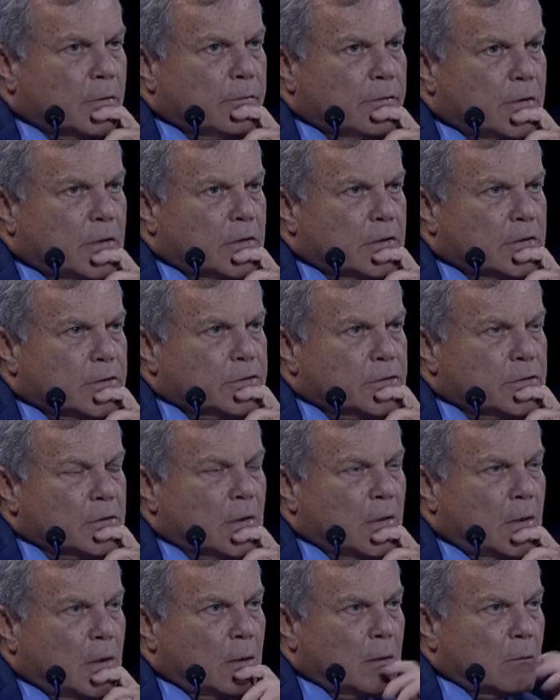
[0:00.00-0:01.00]
of years
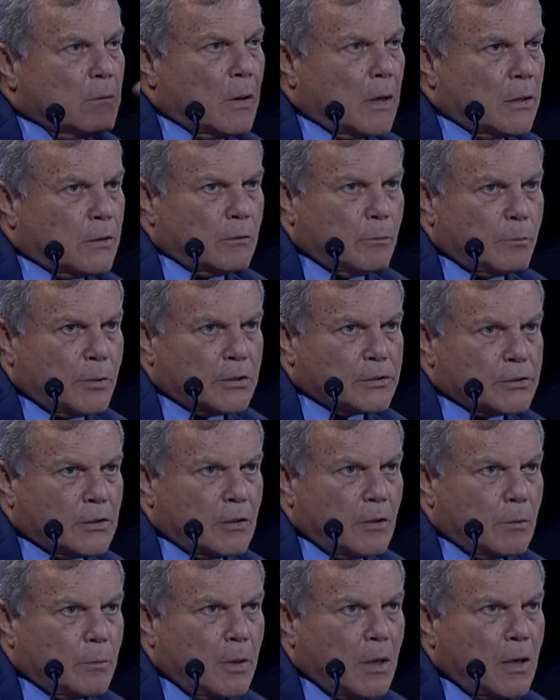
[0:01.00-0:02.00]
under
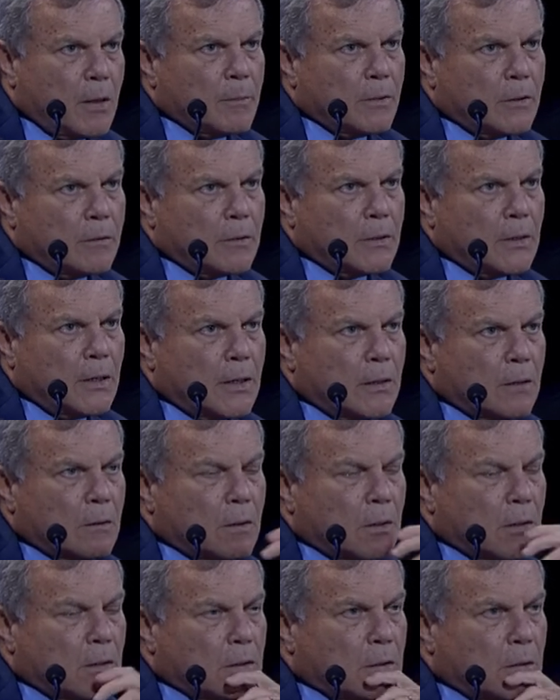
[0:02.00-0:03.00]
President Obama and
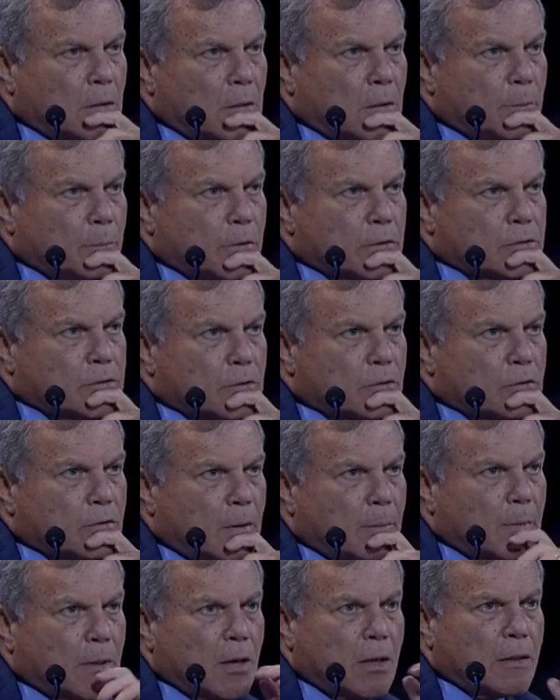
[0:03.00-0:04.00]
now under President
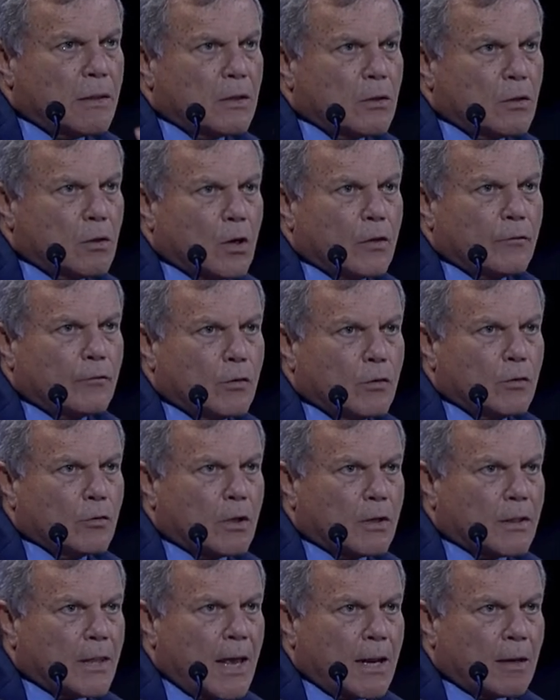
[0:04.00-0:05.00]
Trump. And I think, you know, if you
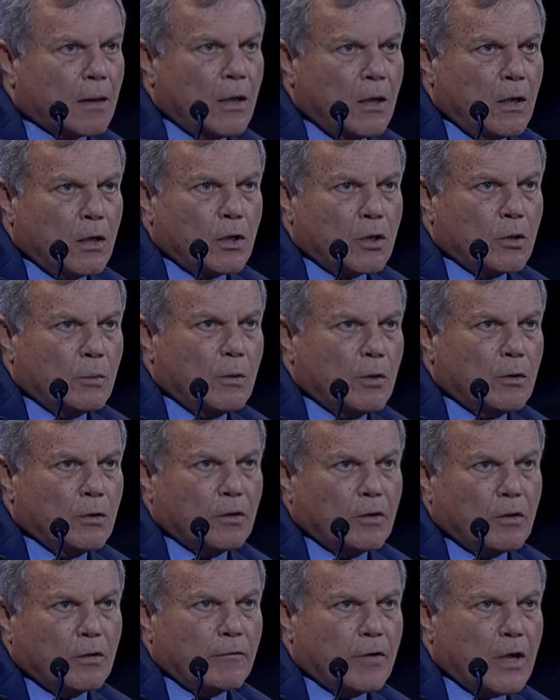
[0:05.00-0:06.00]
look at that community of